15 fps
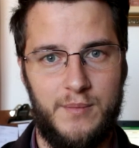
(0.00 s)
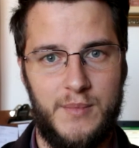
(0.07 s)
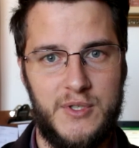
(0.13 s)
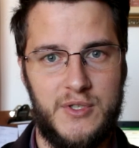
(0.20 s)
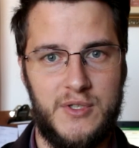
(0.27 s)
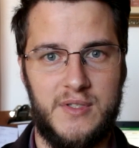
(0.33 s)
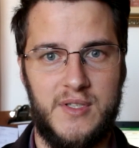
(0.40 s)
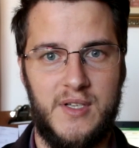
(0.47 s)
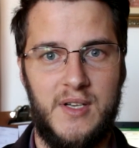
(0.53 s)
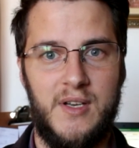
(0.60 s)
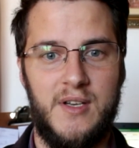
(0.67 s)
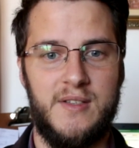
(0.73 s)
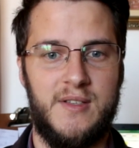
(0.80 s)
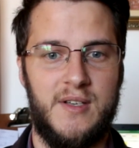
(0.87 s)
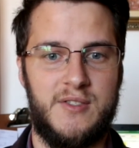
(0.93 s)
submissions,
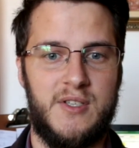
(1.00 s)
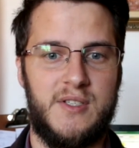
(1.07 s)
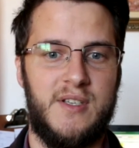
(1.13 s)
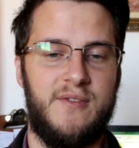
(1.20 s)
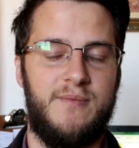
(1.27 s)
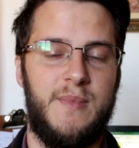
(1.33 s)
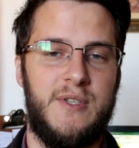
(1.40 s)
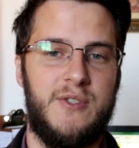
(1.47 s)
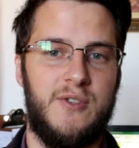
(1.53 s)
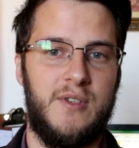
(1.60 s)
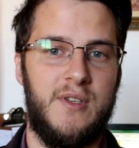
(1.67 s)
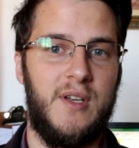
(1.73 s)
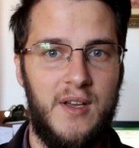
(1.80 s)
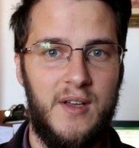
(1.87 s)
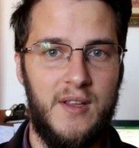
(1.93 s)
such as I've
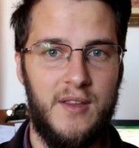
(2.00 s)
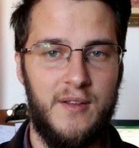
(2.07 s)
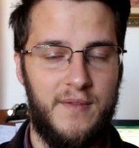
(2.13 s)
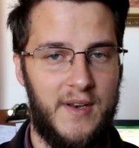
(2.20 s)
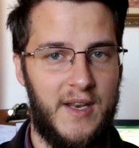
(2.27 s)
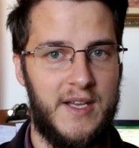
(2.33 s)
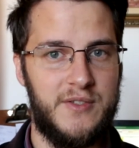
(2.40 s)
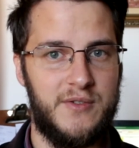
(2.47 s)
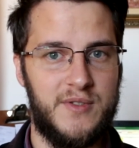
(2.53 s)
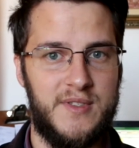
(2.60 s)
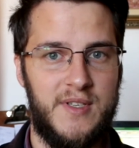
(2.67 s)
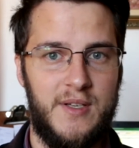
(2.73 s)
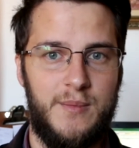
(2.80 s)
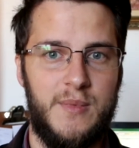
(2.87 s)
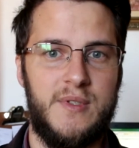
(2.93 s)
mentioned, the financial
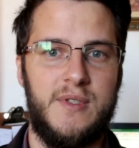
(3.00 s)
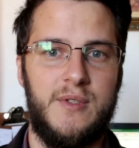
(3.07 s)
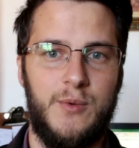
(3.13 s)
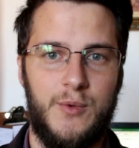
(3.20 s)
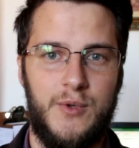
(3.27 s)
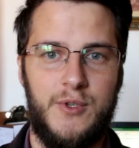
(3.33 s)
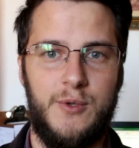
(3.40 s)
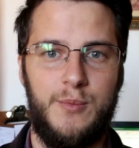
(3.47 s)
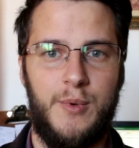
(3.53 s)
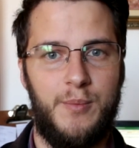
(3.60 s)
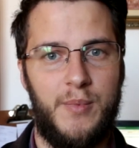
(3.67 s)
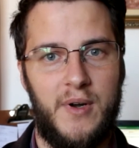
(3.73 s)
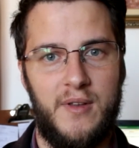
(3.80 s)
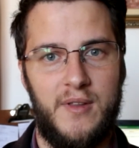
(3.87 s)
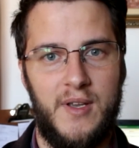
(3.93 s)
statements in order to
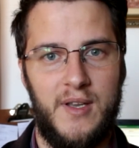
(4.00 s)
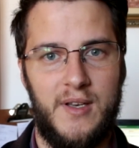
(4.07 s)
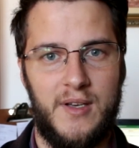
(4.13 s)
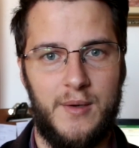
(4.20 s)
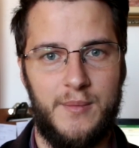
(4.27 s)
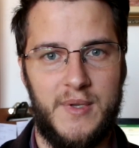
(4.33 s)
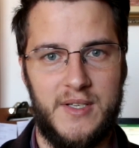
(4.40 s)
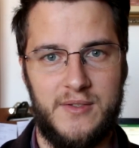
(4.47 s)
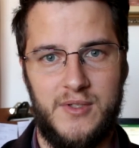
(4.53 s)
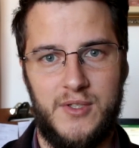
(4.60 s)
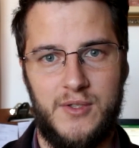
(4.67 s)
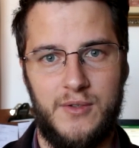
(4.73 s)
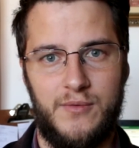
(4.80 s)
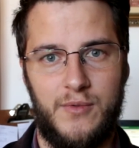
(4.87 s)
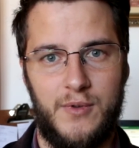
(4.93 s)
prepare the income tax
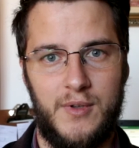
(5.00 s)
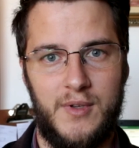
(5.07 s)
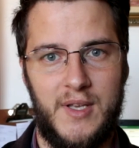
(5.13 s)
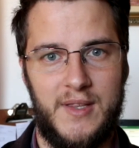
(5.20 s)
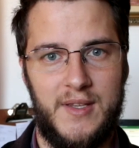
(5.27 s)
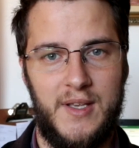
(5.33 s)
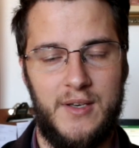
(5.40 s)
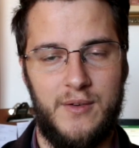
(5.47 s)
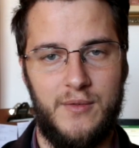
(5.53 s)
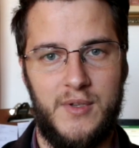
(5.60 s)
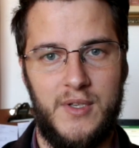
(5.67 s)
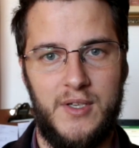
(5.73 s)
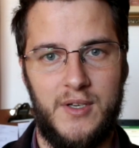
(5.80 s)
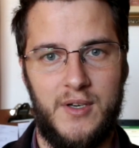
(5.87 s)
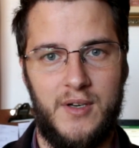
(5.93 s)
return at the end of
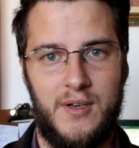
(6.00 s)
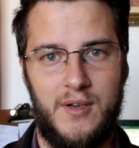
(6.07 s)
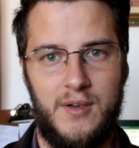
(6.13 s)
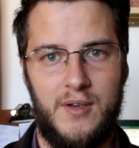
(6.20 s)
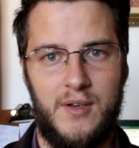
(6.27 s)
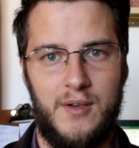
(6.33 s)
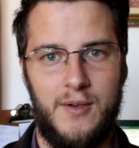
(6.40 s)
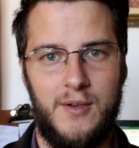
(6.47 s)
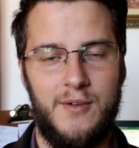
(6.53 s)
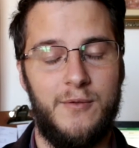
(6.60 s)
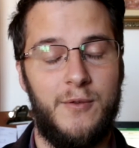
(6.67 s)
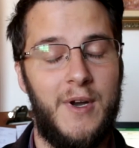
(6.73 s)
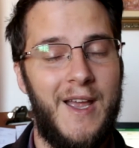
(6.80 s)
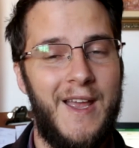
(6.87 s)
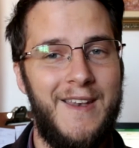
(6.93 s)
the year.
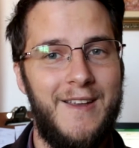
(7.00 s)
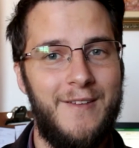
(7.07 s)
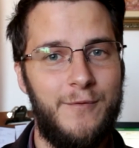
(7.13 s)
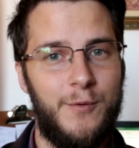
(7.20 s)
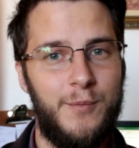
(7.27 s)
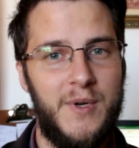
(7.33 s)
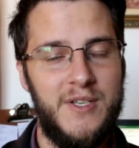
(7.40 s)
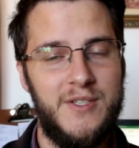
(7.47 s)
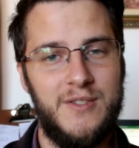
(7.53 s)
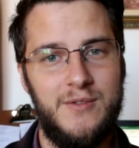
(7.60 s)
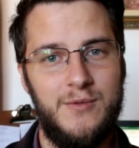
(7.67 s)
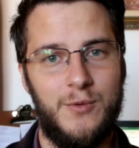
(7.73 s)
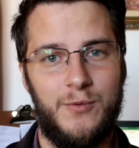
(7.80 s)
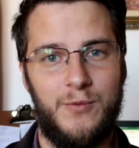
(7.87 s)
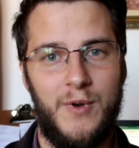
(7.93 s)
For any
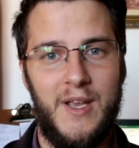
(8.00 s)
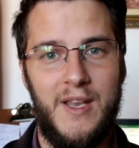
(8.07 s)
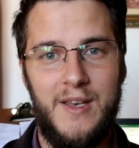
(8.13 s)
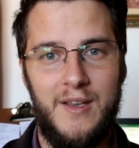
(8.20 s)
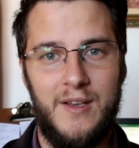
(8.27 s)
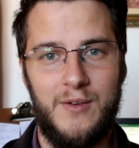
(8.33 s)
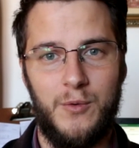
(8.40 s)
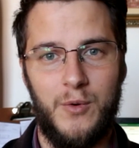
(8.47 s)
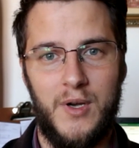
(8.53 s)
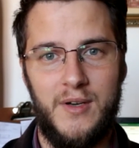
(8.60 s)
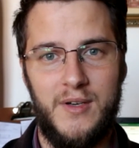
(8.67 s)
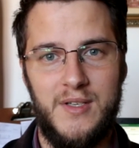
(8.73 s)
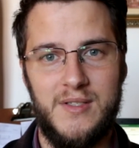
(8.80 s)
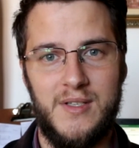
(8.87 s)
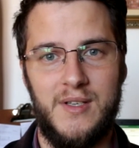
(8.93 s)
information or for any
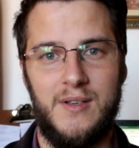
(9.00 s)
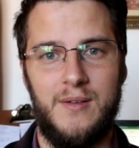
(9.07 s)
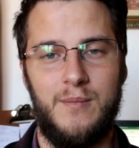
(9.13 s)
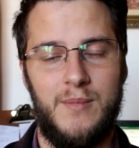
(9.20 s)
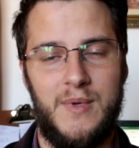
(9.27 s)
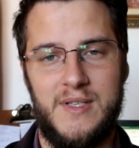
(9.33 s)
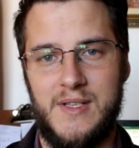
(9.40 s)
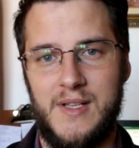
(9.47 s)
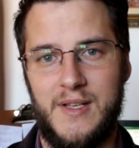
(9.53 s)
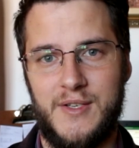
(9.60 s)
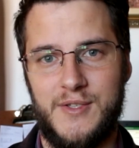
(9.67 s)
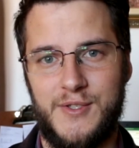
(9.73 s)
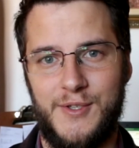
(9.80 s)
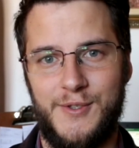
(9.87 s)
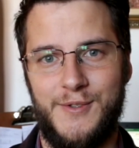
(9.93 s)
inquiries, please let
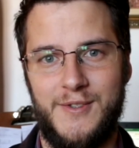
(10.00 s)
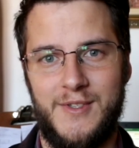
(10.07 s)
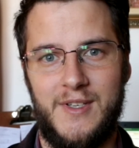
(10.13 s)
us know.